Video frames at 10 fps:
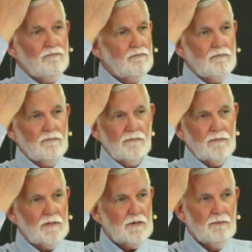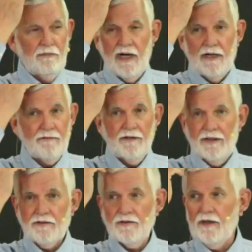It's marvelous,
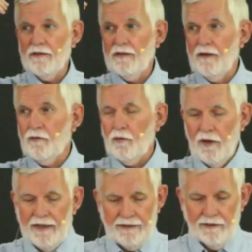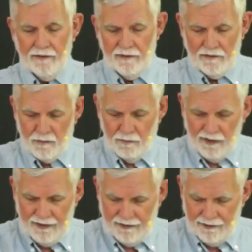a, a great display
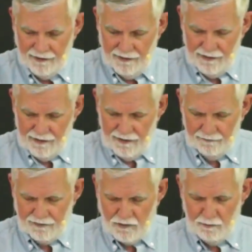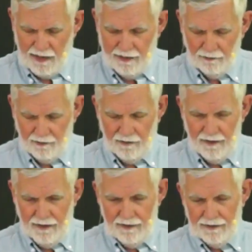of his power. And
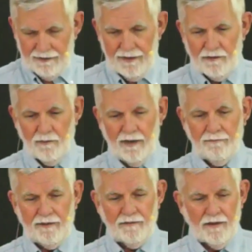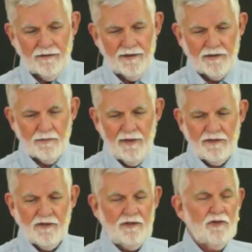that's why we call this message
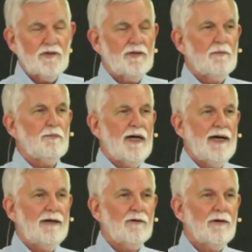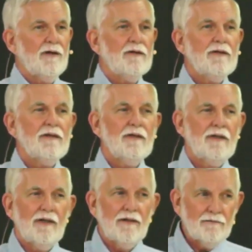the power of
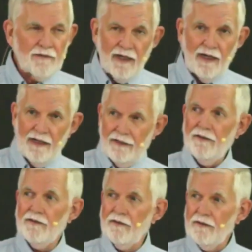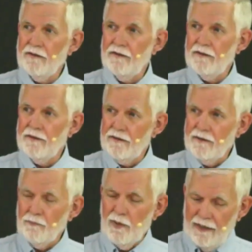God. The
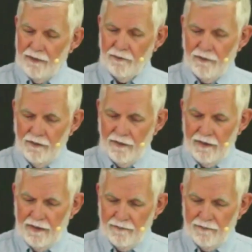power of God.